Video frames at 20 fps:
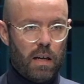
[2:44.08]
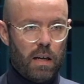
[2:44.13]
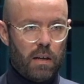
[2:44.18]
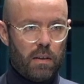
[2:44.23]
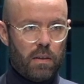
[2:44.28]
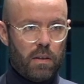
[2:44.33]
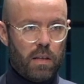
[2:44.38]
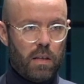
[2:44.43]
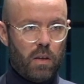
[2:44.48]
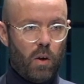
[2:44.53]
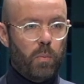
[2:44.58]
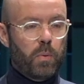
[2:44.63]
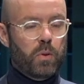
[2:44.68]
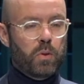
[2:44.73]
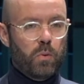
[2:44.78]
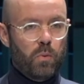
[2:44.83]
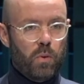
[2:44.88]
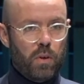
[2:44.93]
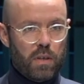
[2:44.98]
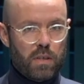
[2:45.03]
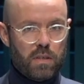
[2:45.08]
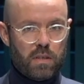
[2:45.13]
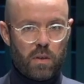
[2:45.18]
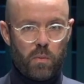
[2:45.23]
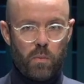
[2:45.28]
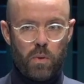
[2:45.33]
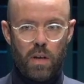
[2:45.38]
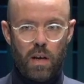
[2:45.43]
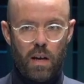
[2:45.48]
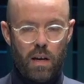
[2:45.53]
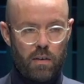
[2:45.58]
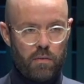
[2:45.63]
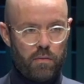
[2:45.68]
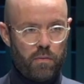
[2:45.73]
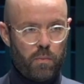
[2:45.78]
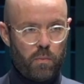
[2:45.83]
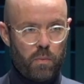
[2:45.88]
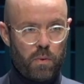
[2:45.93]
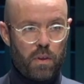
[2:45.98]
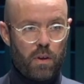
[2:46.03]
the opportunities that we have
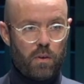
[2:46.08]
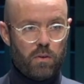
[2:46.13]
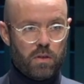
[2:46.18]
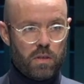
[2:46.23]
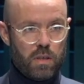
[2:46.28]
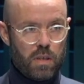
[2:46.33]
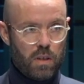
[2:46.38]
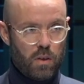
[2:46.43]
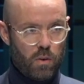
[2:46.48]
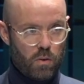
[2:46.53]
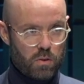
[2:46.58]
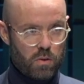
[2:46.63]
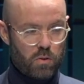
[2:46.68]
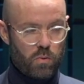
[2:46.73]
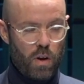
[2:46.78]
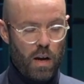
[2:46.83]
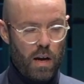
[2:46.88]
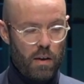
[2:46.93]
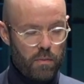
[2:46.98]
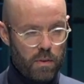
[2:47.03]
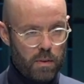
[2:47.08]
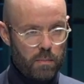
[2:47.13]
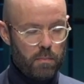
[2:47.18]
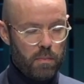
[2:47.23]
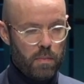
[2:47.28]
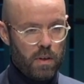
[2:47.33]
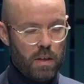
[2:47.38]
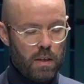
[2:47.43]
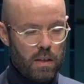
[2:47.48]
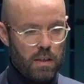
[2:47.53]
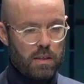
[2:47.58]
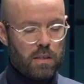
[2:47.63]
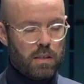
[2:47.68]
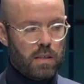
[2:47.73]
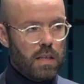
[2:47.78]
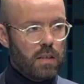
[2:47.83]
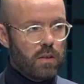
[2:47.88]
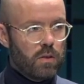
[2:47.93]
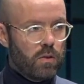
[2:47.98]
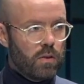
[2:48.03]
with our CEOs to have them
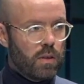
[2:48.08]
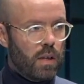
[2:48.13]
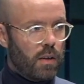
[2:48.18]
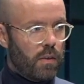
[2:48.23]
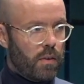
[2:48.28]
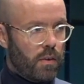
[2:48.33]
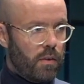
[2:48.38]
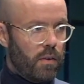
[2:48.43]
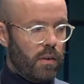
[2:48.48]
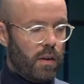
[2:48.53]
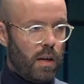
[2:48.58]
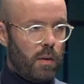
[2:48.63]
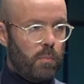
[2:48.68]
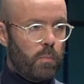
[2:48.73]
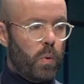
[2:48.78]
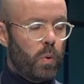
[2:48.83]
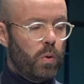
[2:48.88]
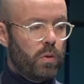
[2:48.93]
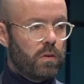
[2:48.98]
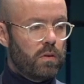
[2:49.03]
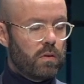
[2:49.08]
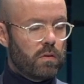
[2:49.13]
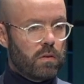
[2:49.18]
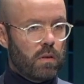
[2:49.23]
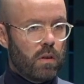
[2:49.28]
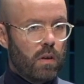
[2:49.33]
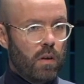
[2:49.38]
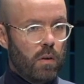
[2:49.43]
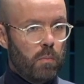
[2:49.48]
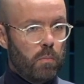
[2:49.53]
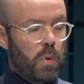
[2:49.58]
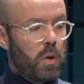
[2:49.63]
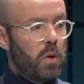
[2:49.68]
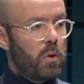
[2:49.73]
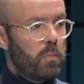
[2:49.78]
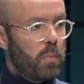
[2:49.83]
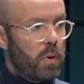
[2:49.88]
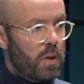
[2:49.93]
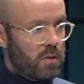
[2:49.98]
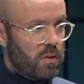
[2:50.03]
sit together and put peer
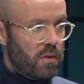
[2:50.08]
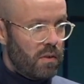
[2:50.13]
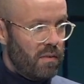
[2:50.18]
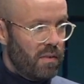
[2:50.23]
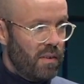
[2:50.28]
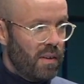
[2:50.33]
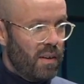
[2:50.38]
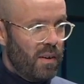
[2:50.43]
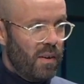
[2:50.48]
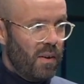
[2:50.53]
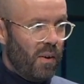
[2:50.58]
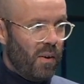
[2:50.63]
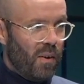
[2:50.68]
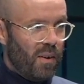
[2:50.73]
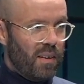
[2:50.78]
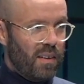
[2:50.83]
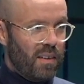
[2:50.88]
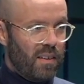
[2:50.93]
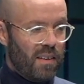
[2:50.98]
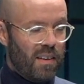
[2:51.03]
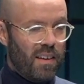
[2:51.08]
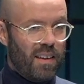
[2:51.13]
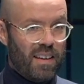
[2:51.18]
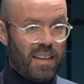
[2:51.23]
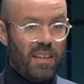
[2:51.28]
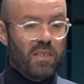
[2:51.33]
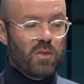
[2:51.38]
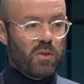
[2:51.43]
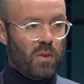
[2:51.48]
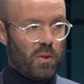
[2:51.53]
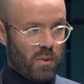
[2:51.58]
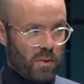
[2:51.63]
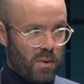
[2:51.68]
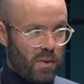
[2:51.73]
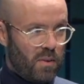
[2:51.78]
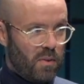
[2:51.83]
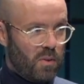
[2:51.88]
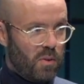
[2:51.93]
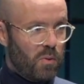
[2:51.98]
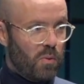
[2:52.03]
pressure on each other
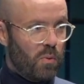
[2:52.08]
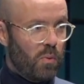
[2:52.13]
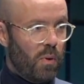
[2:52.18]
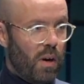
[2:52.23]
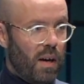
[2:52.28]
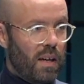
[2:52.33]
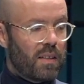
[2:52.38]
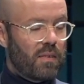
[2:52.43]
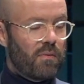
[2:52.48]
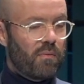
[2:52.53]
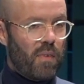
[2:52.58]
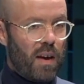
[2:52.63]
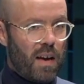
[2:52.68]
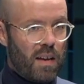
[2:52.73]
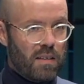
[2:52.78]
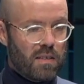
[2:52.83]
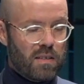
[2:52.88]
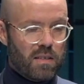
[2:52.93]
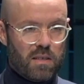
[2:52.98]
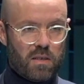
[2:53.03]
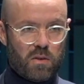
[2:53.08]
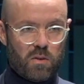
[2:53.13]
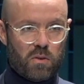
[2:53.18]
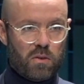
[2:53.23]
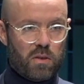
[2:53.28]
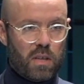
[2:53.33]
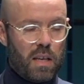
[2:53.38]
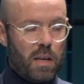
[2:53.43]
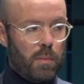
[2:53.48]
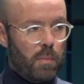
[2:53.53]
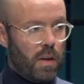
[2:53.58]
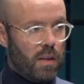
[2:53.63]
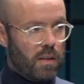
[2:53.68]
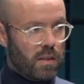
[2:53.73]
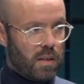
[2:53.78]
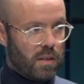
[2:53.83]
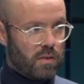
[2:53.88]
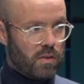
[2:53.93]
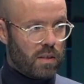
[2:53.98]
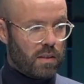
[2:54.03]
to advance the sustainability
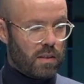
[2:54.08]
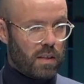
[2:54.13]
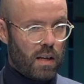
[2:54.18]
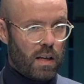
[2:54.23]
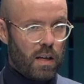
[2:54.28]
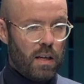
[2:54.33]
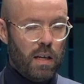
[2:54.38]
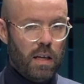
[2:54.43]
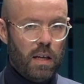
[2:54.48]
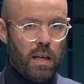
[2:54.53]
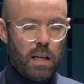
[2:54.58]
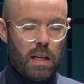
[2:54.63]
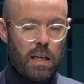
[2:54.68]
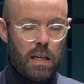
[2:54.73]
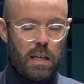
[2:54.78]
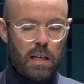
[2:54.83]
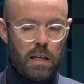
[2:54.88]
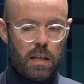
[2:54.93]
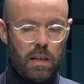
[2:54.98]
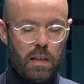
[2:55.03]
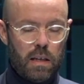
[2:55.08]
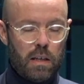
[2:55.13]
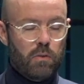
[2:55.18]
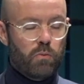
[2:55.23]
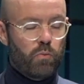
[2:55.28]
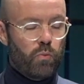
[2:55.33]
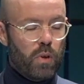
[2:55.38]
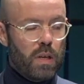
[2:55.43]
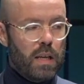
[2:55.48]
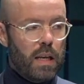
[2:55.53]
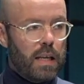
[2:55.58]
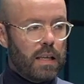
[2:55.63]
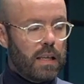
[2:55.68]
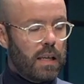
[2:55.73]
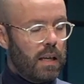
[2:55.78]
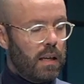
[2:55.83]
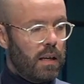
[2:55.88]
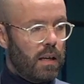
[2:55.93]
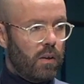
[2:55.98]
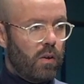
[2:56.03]
agenda, it really
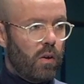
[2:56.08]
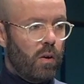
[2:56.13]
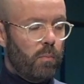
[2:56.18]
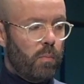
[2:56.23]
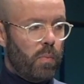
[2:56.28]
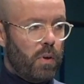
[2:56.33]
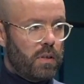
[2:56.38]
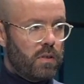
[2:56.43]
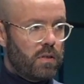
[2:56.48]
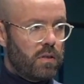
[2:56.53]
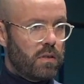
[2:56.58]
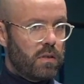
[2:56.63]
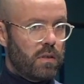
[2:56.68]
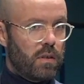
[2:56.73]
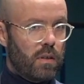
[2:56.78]
can accomplish